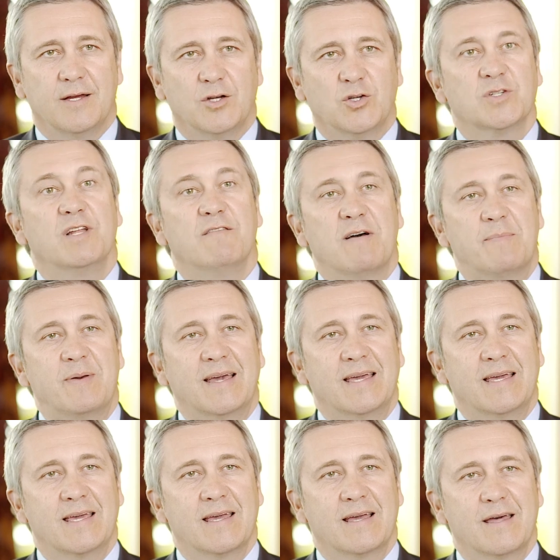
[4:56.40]
Jean-Sylvain
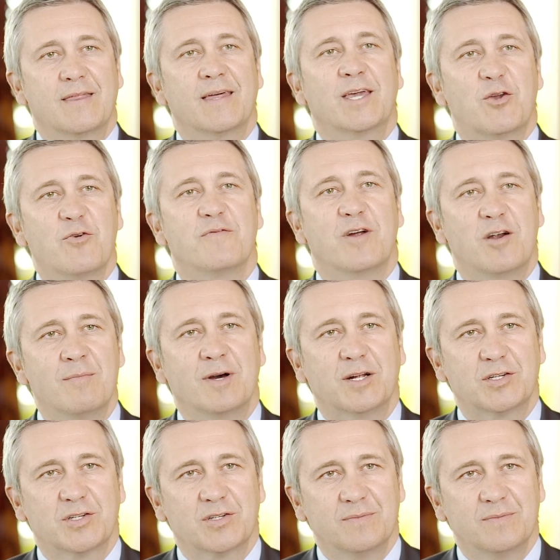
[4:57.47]
Perrig, thank you very much.